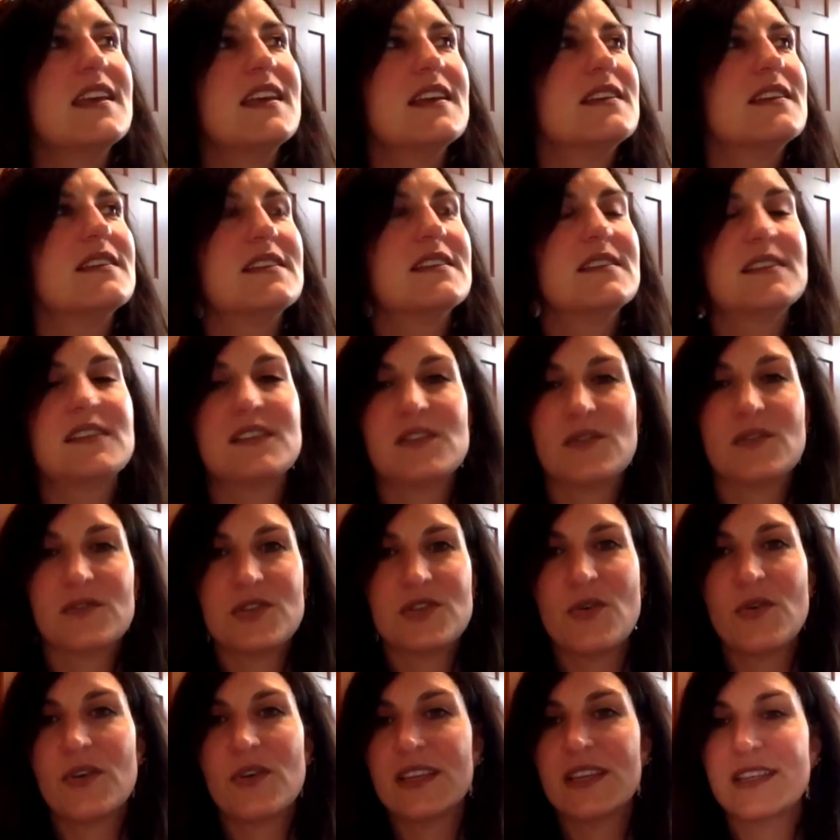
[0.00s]
So
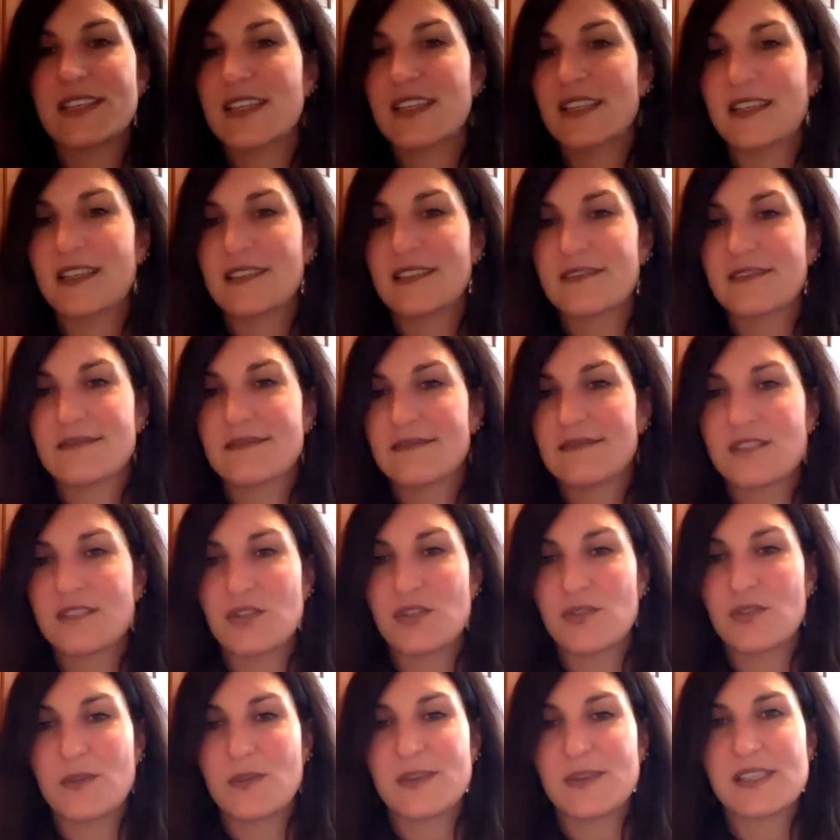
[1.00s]
totally didn't do
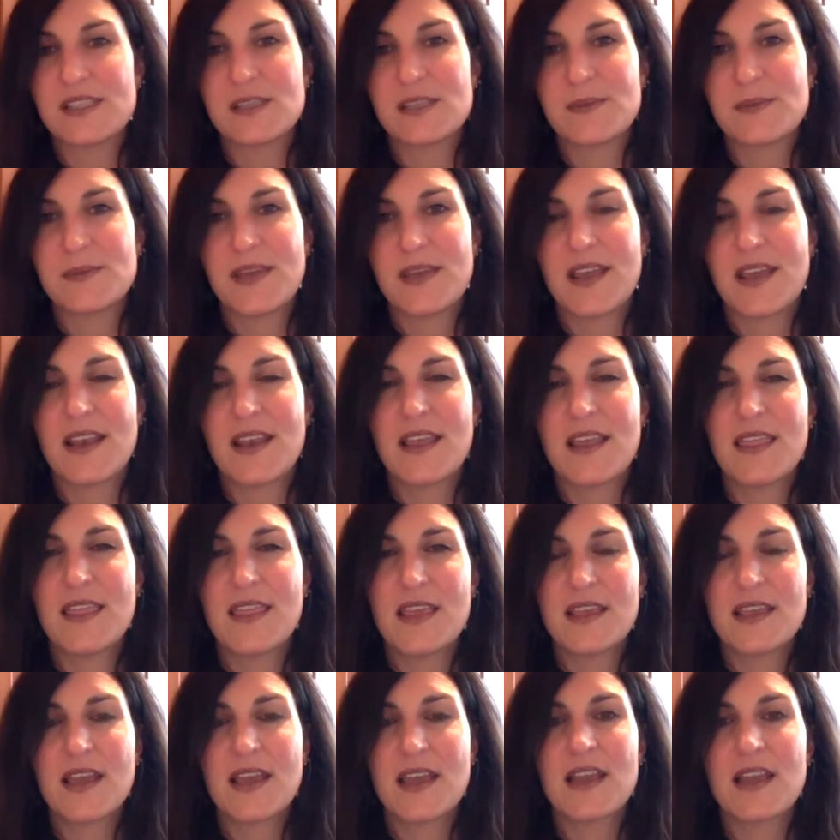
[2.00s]
the business plan, and then
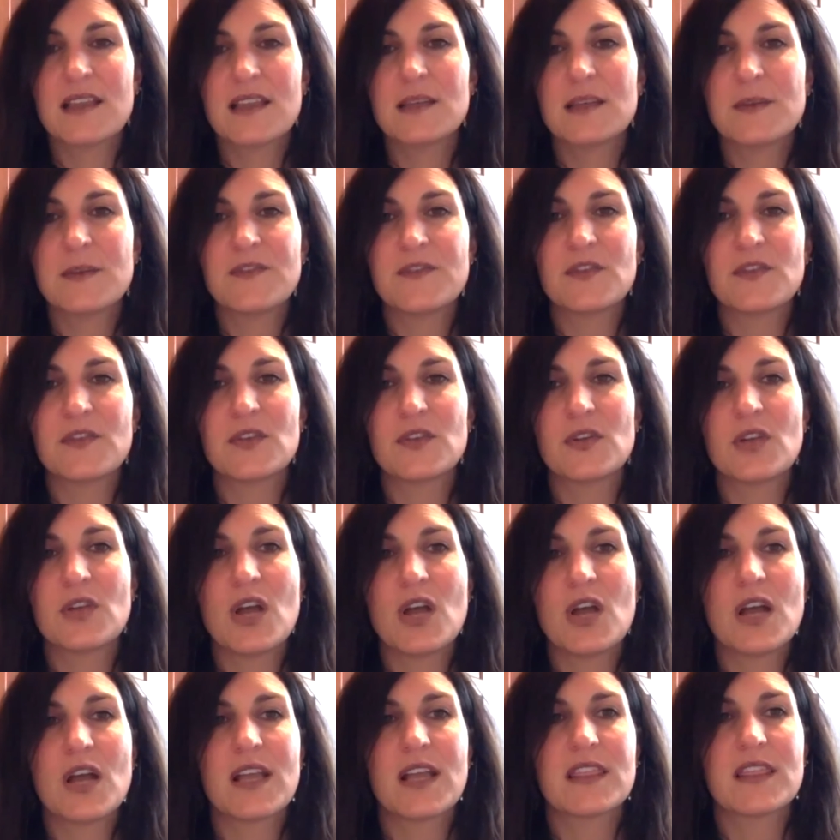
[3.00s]
got a little bit further
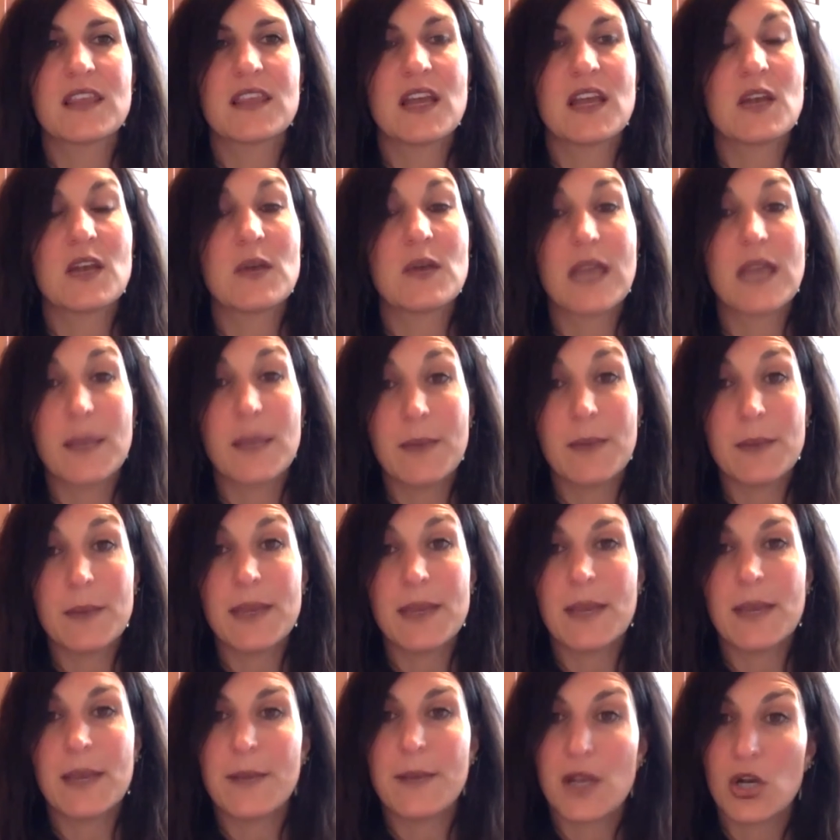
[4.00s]
along and thought, okay, maybe
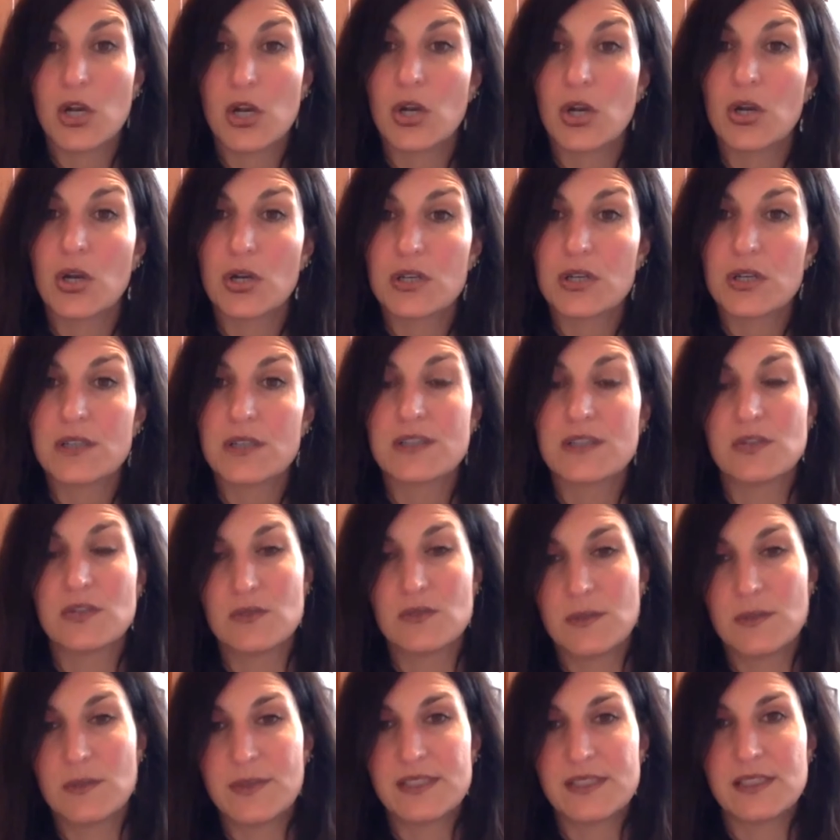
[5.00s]
I better do the
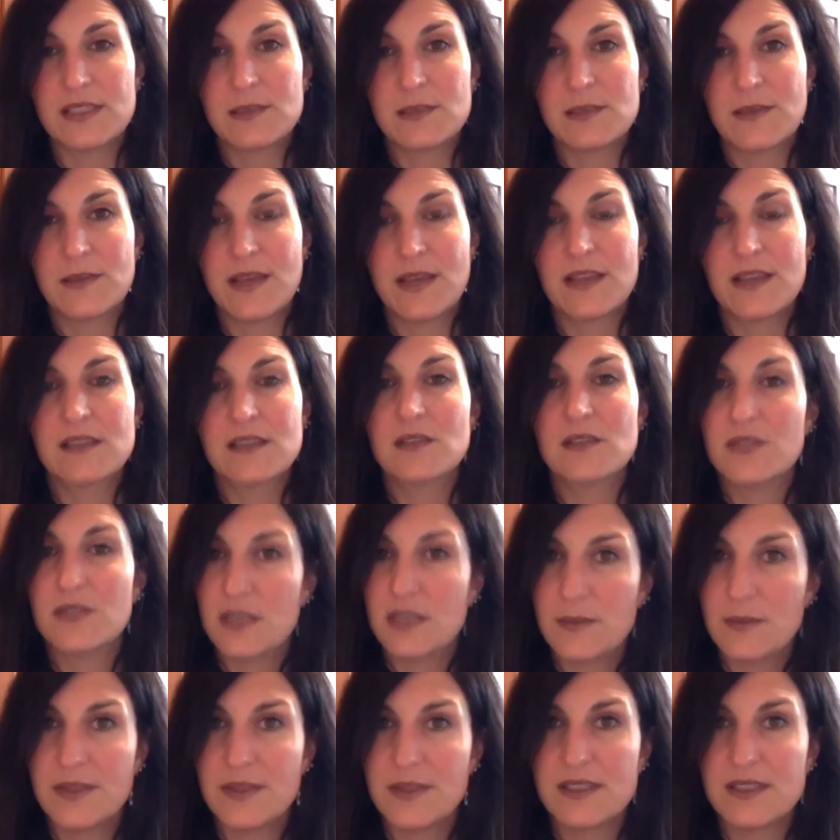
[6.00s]
business plan. So did a
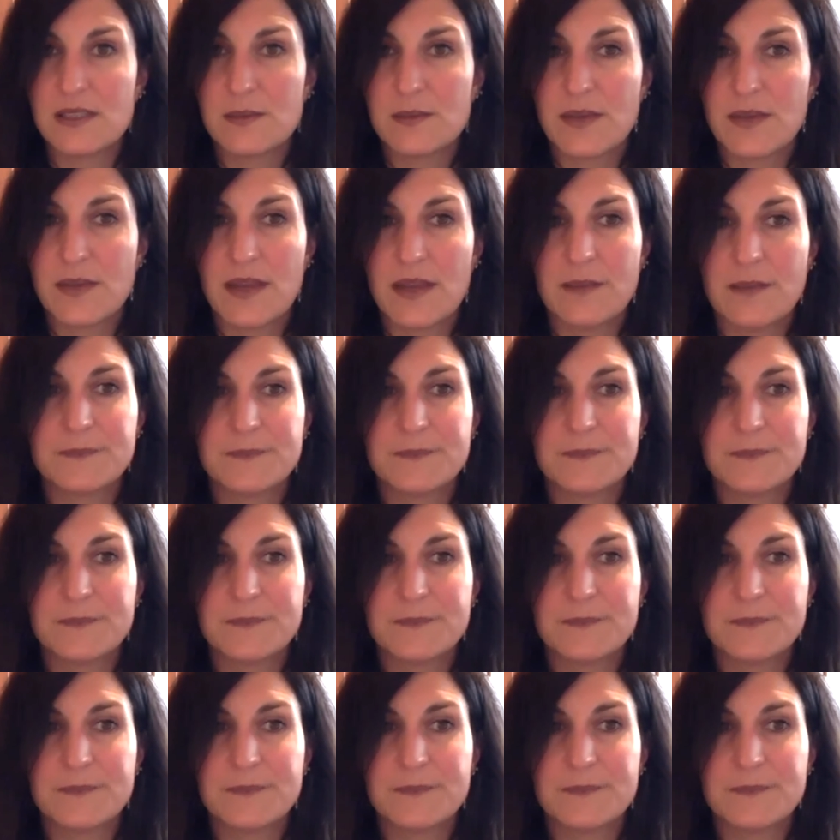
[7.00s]
business plan.